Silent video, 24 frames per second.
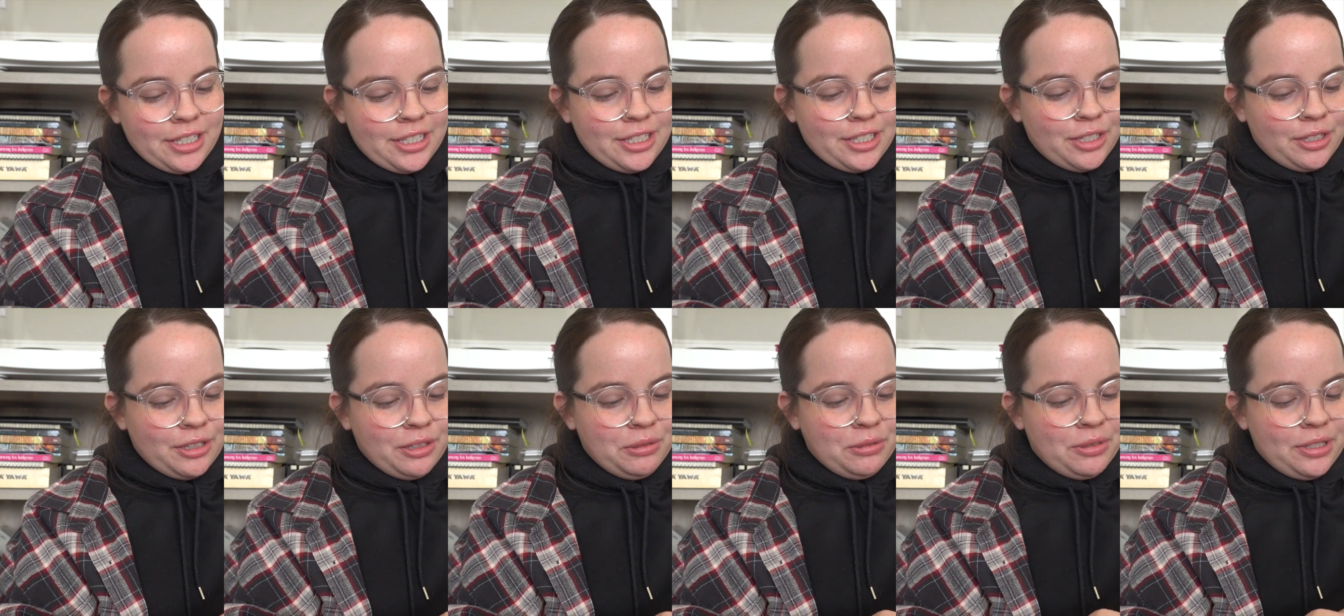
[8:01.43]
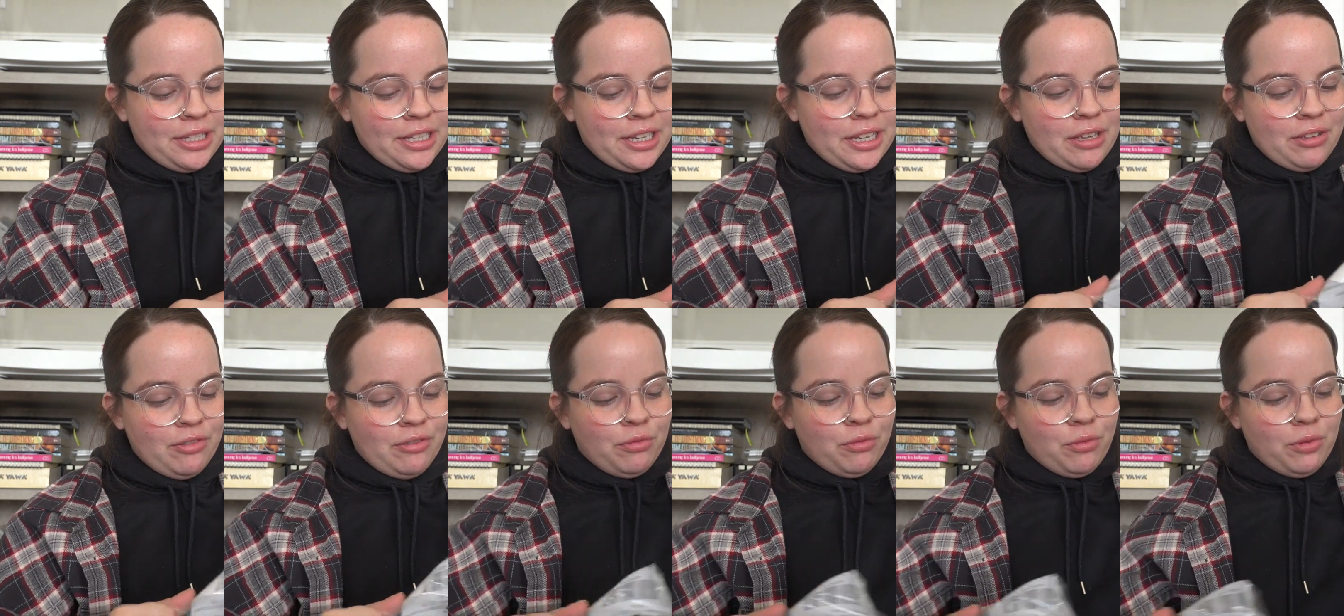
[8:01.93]

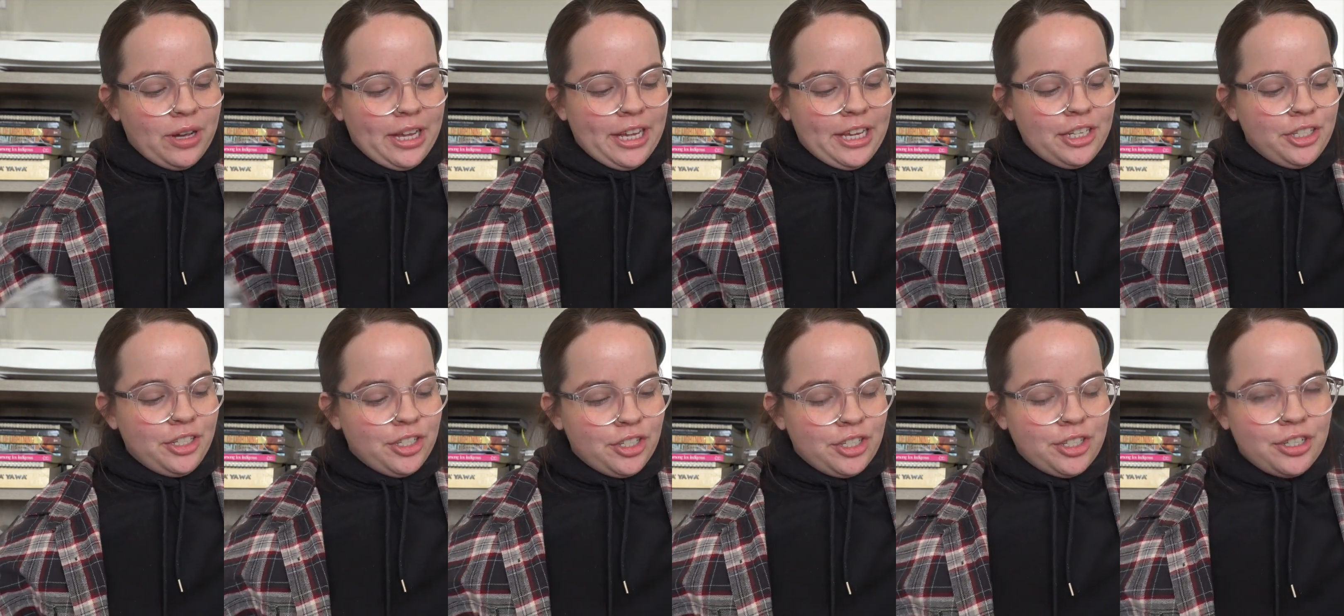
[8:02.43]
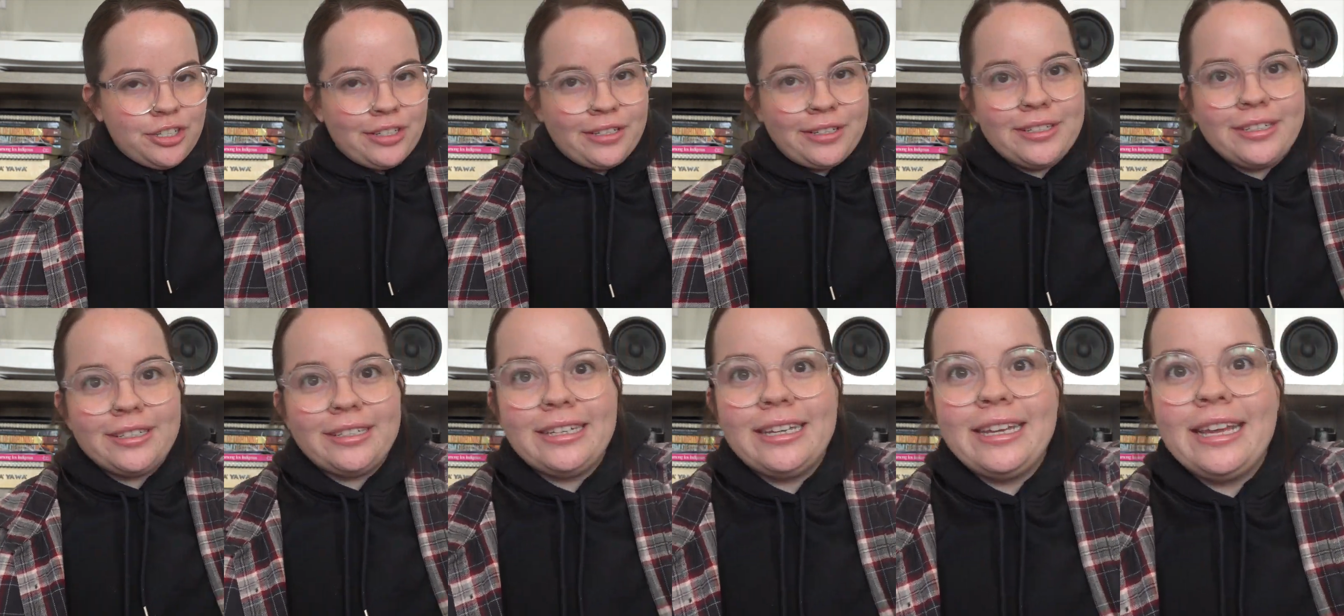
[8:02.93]
exclusive, which
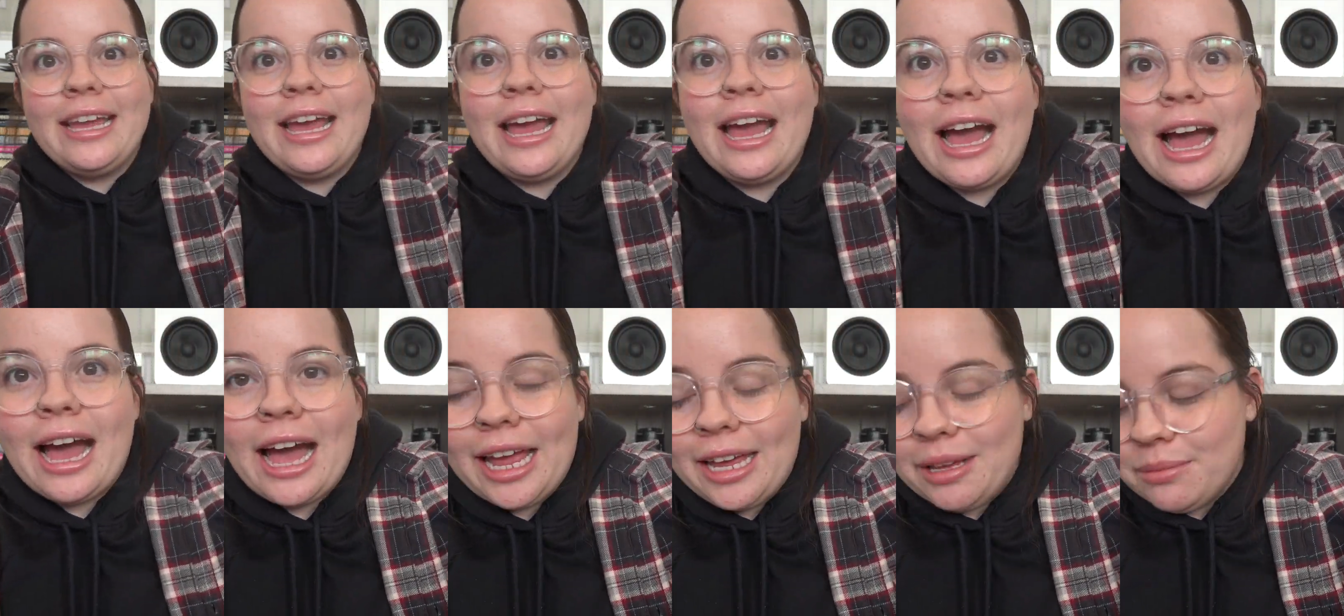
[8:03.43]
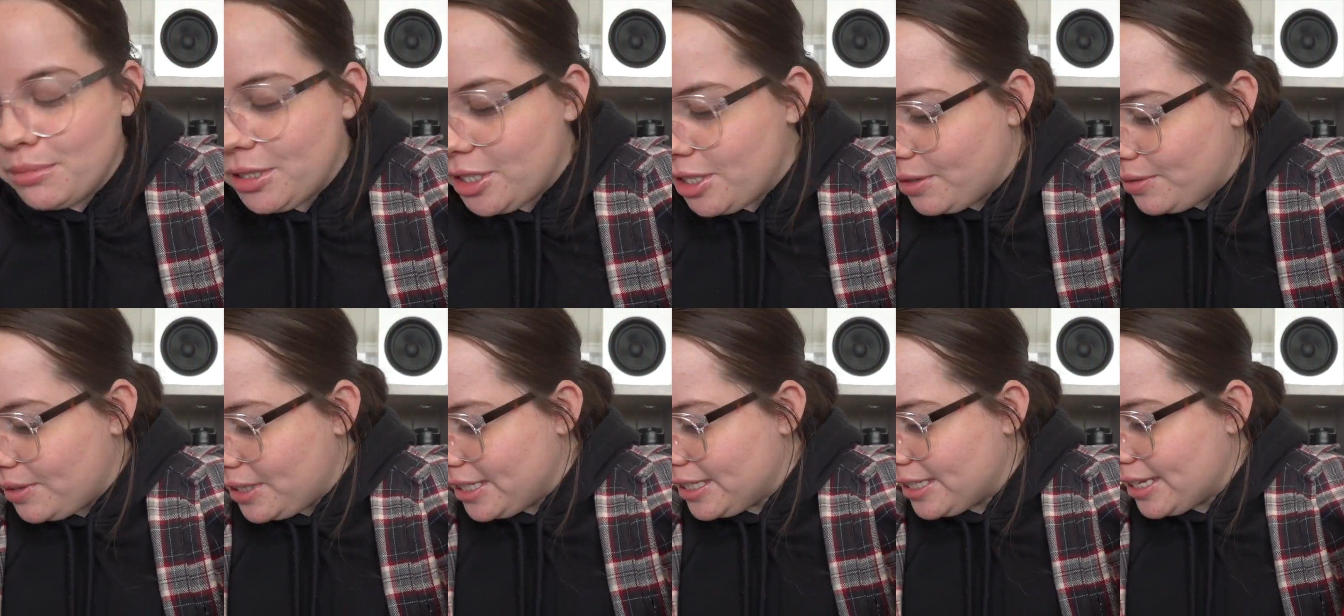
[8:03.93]
I am
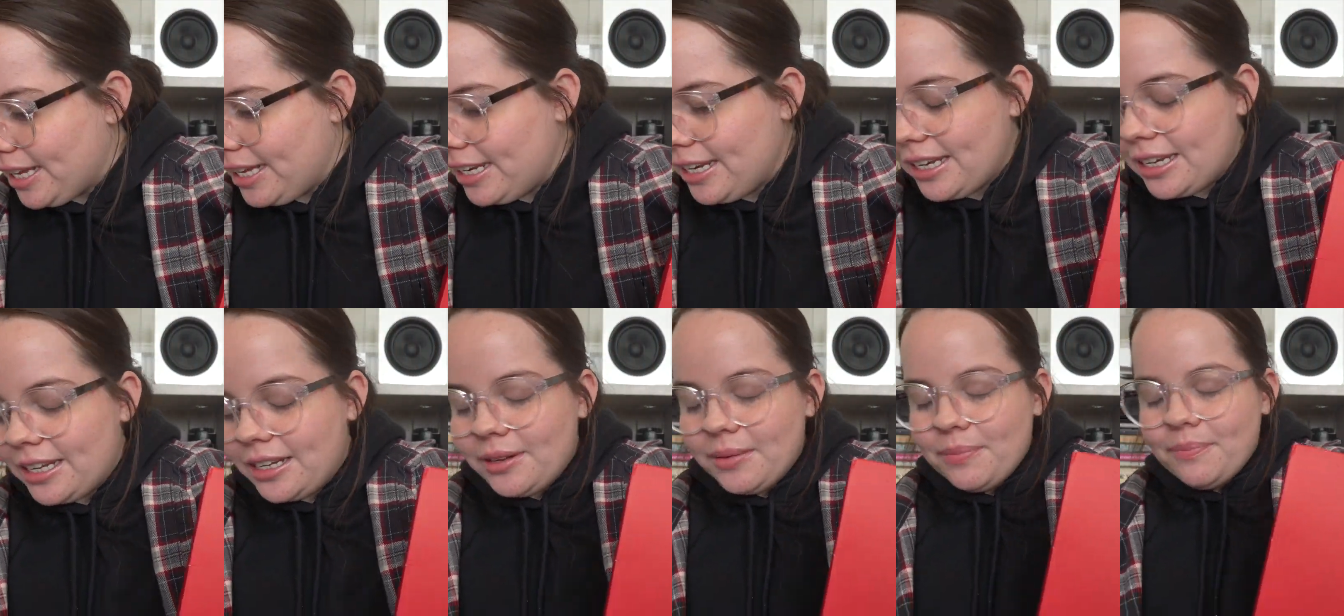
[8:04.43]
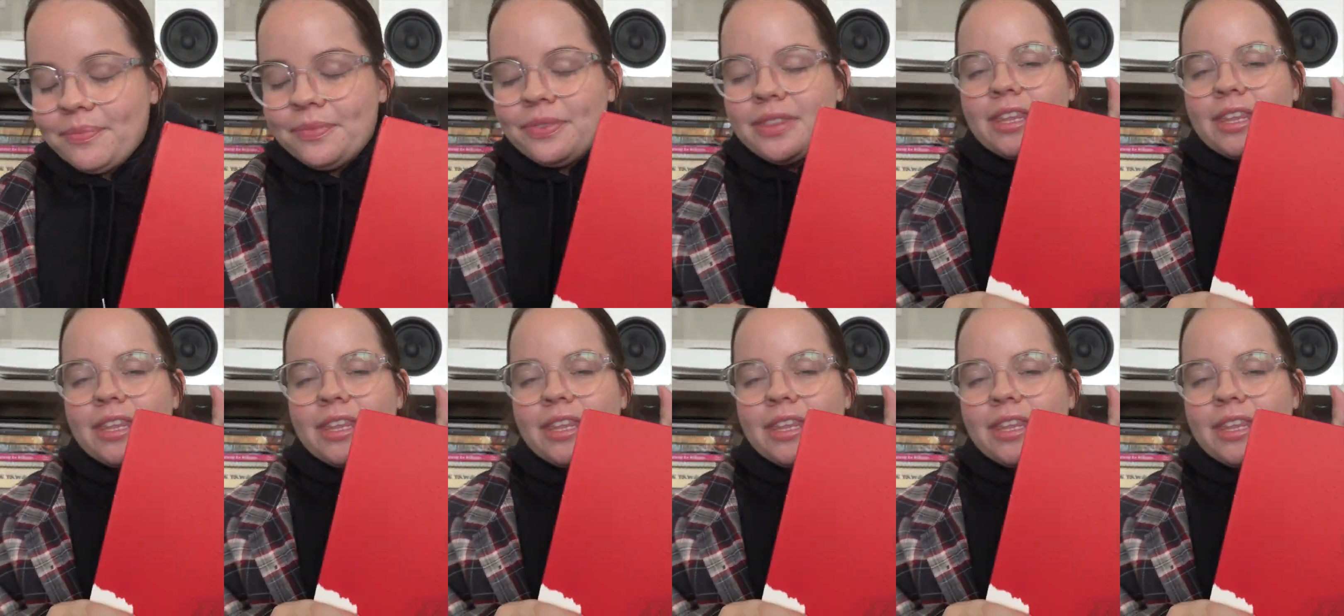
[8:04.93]
so excited.